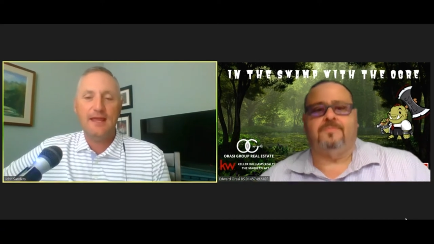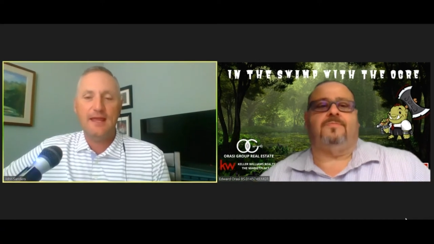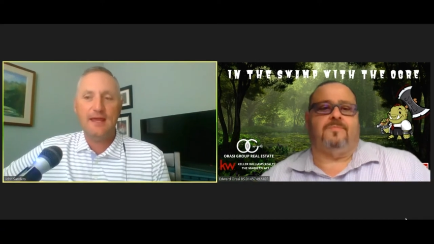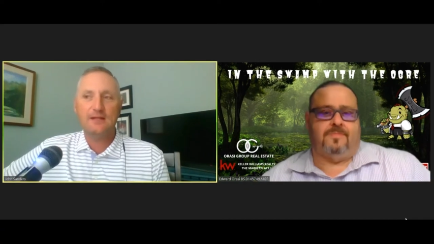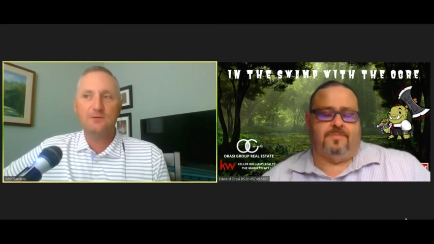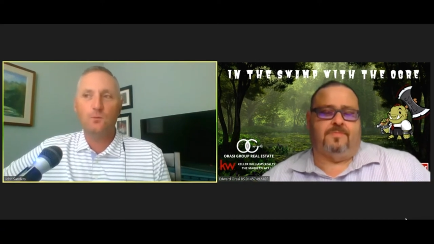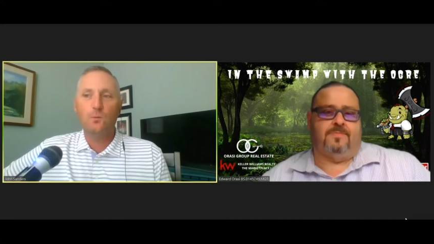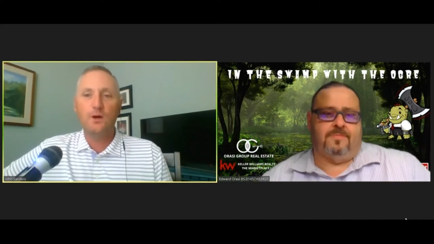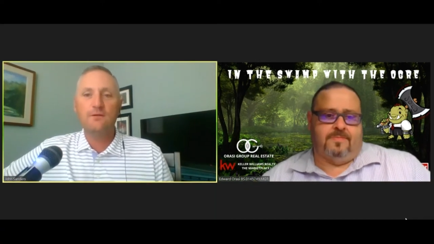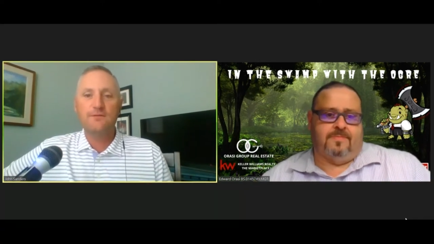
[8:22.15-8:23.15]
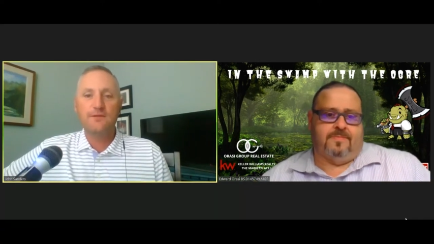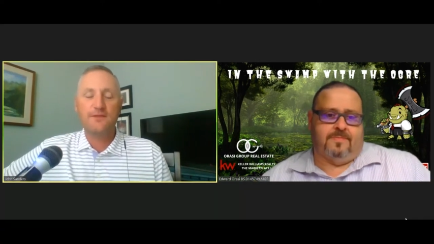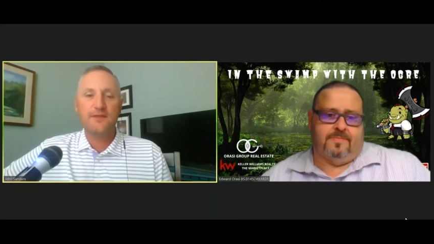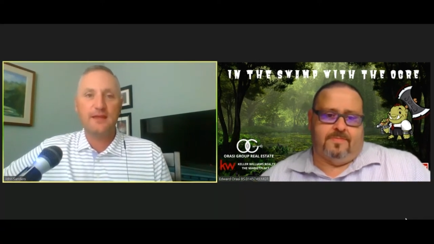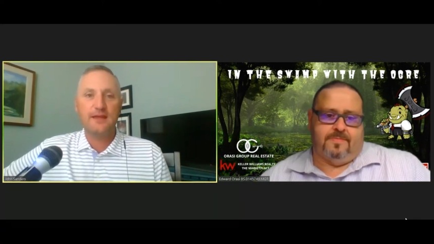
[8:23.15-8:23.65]
Speaker 1: And one of the
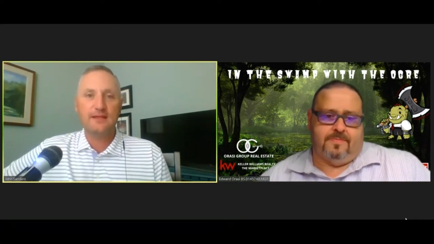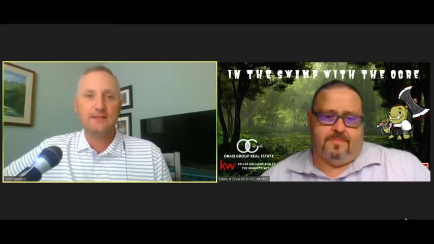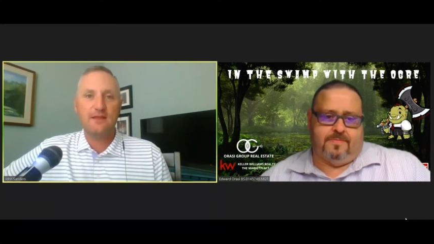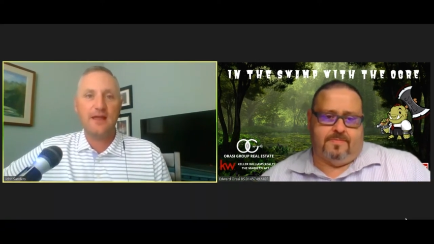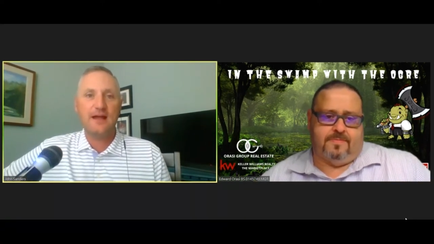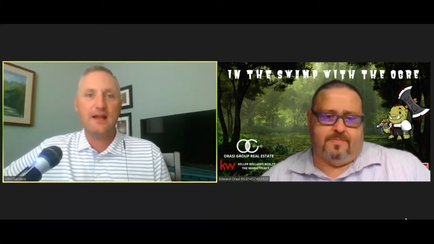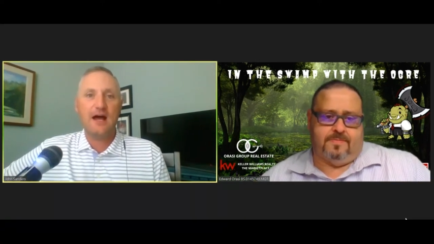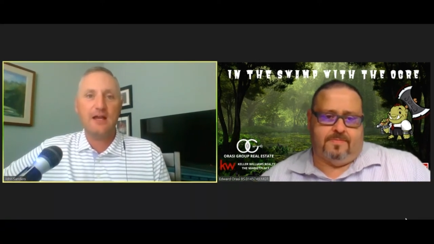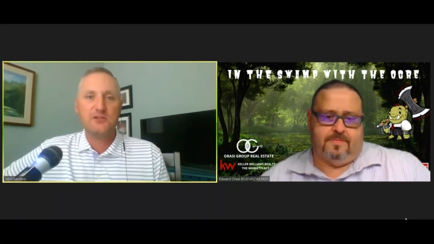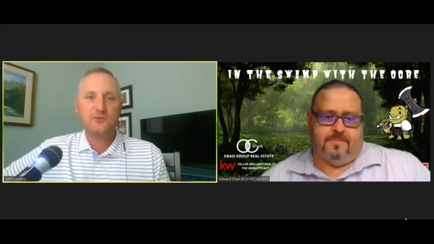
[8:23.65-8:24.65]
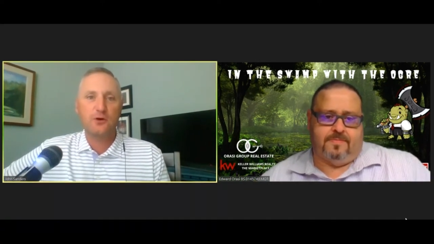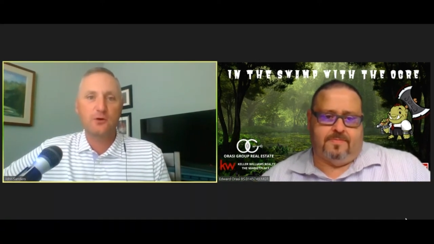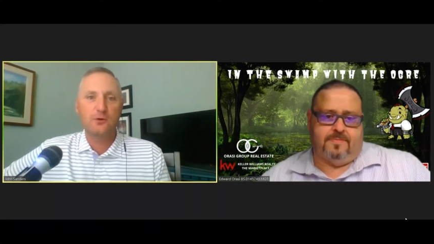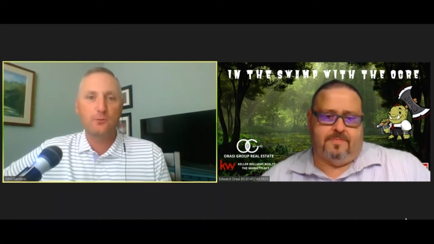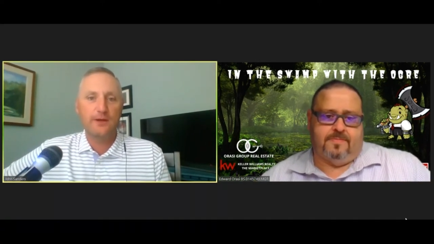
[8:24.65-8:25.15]
things that I
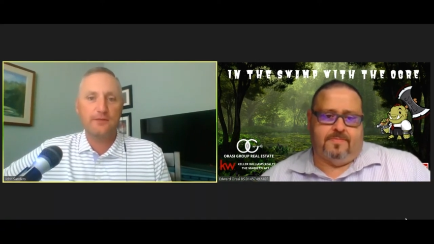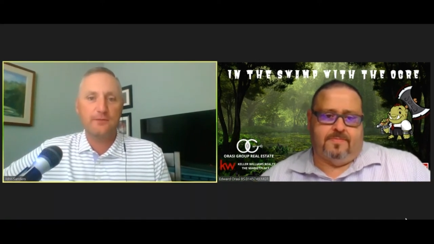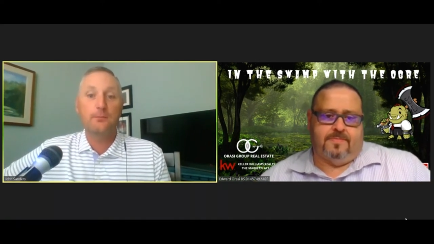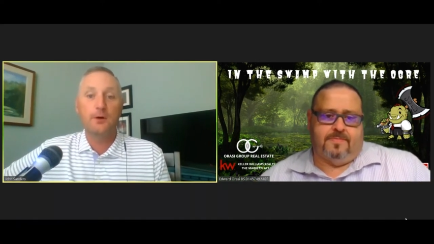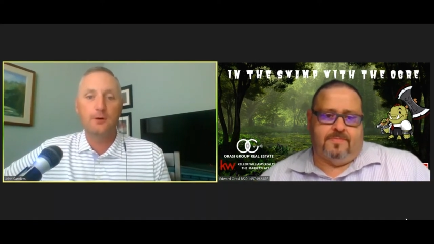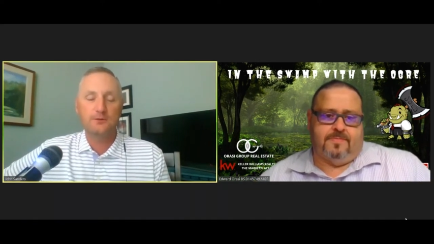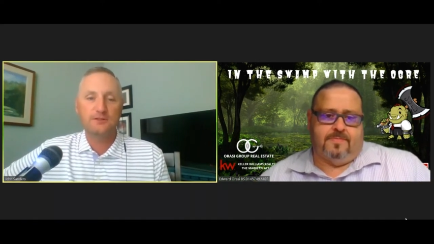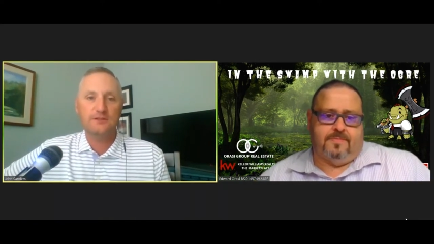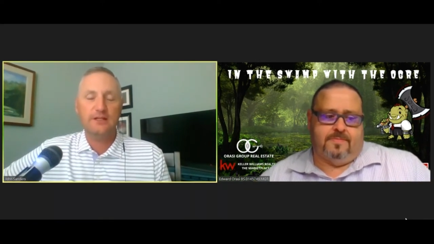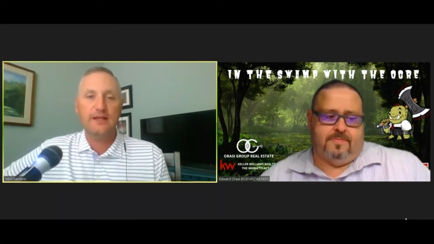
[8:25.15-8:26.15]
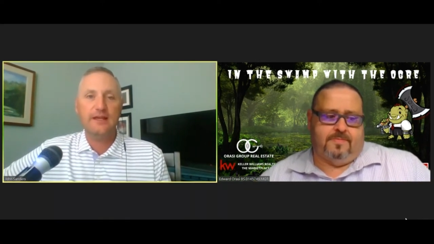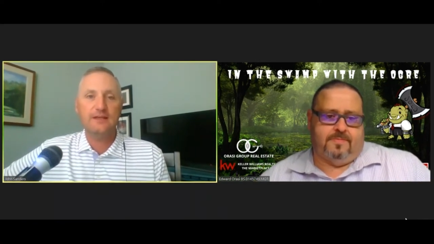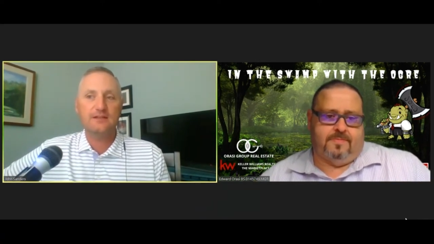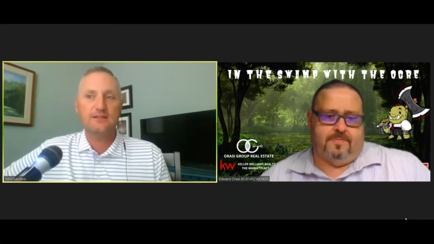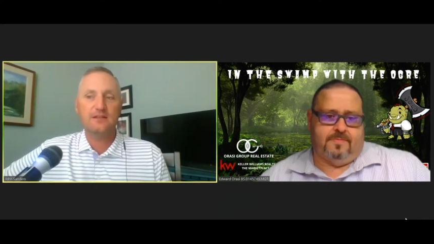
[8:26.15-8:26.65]
struggle with most
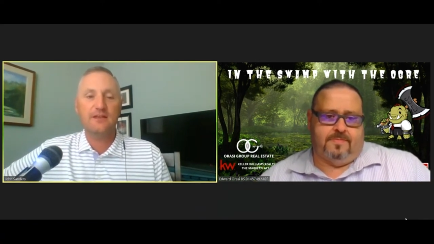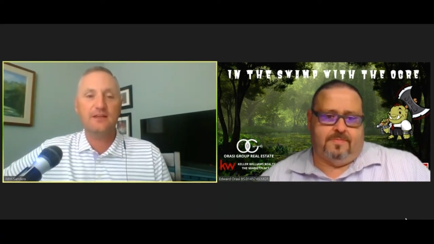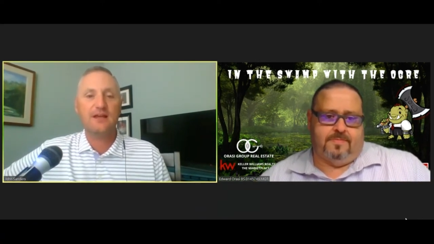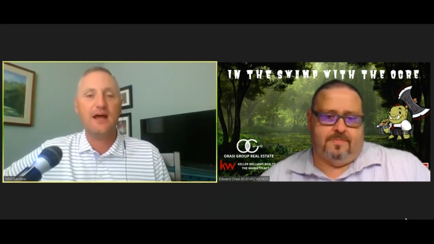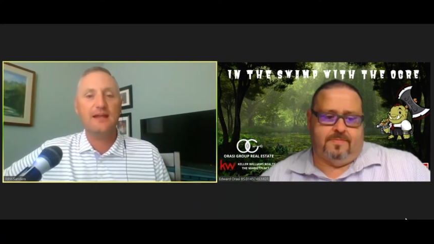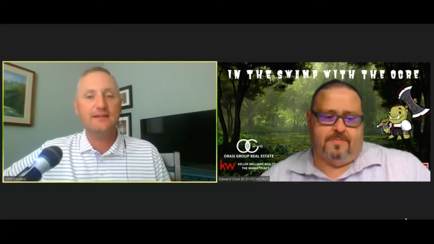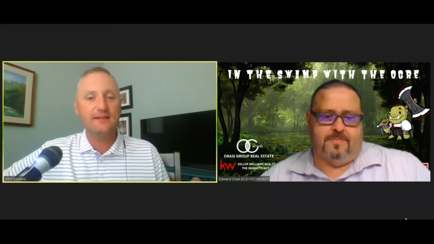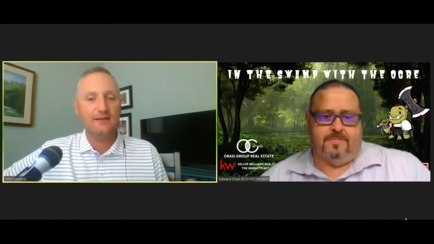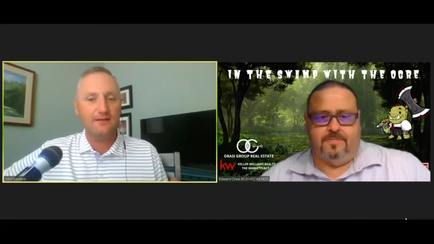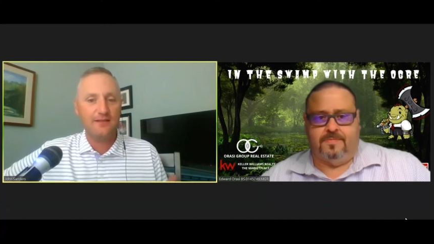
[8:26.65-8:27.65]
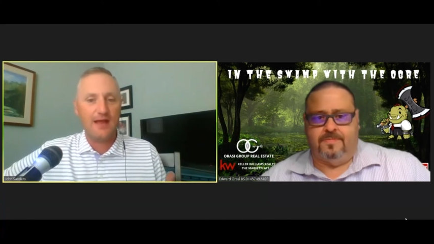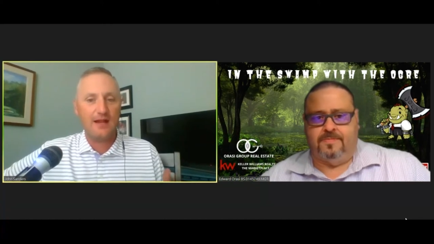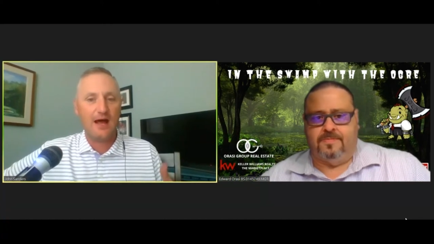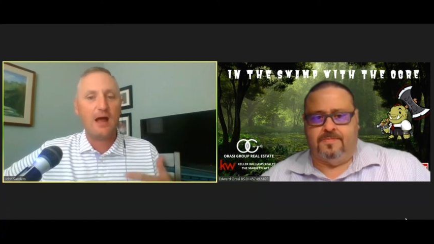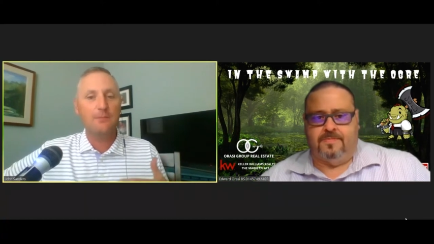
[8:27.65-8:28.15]
is this idea
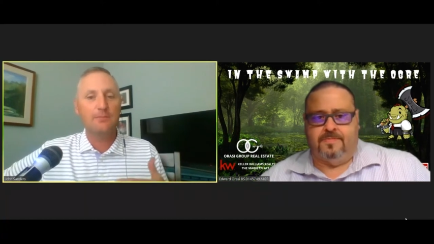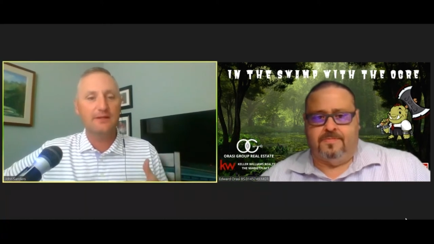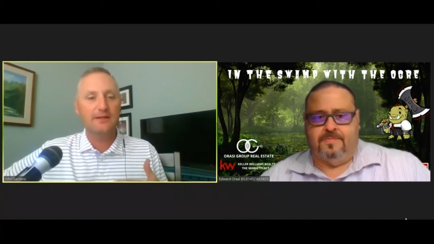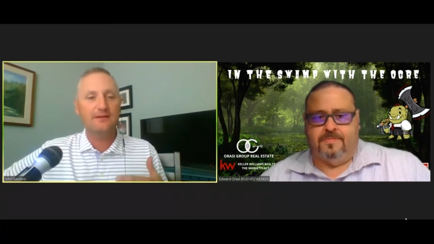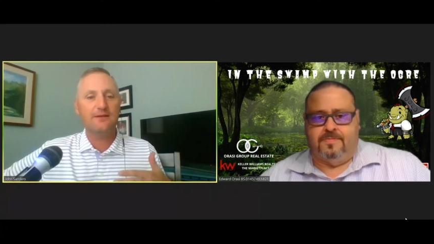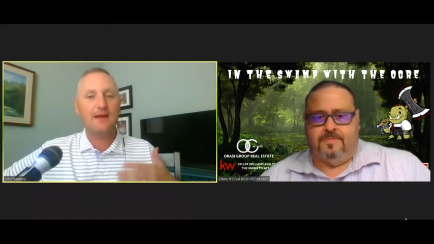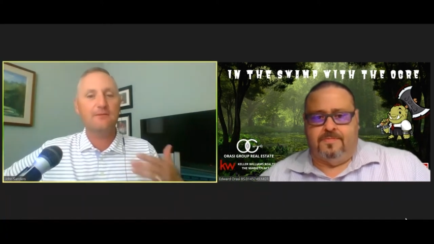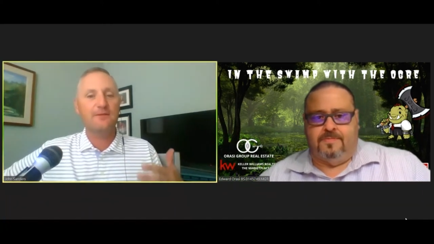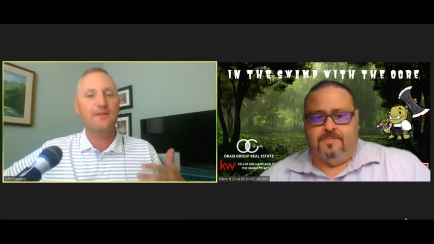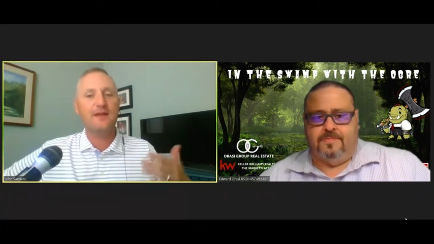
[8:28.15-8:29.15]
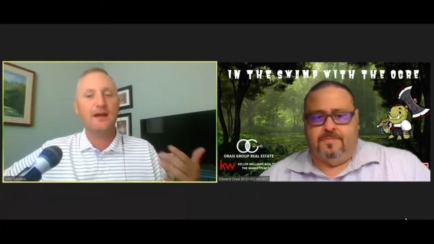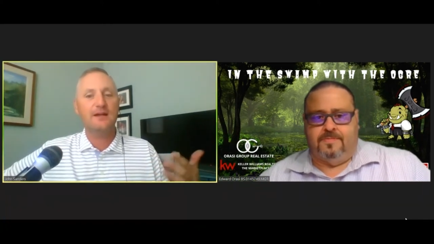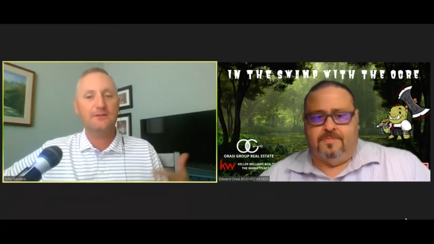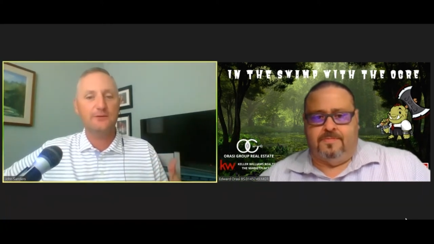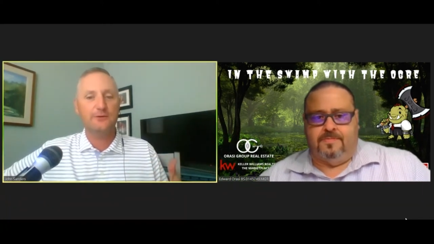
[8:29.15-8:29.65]
that I believe everything
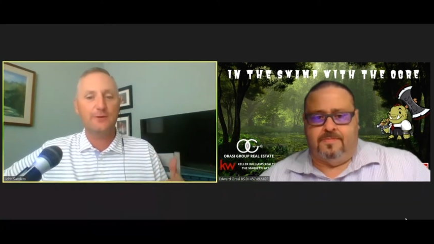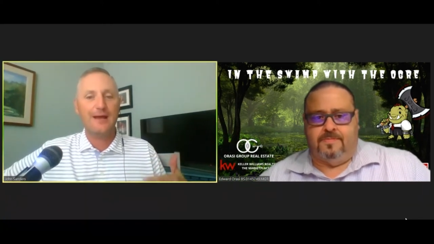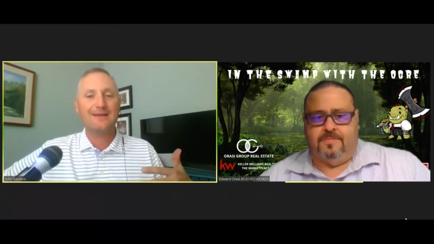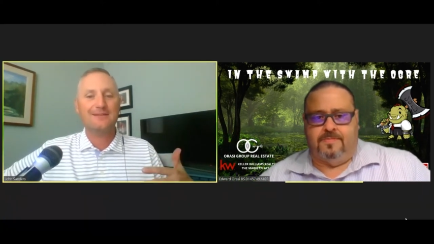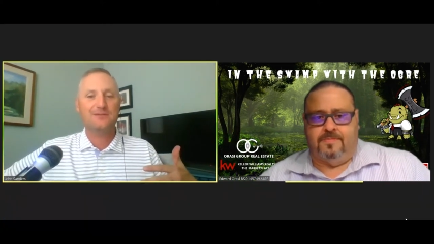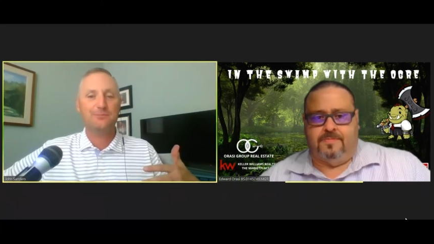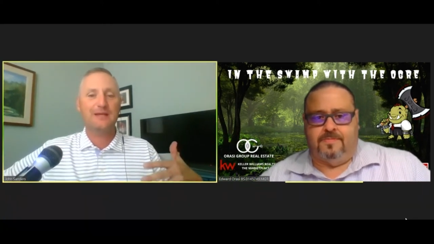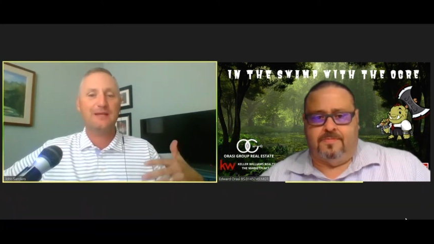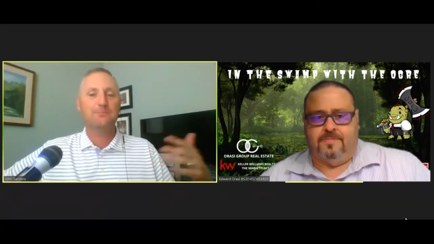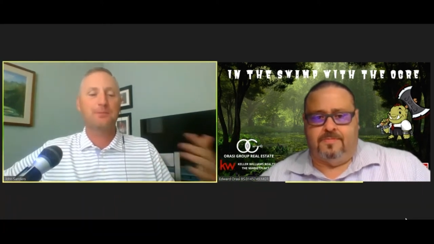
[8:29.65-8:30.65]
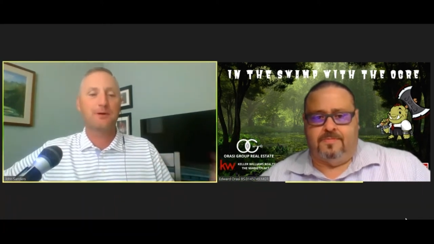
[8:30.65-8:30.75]
I do has to be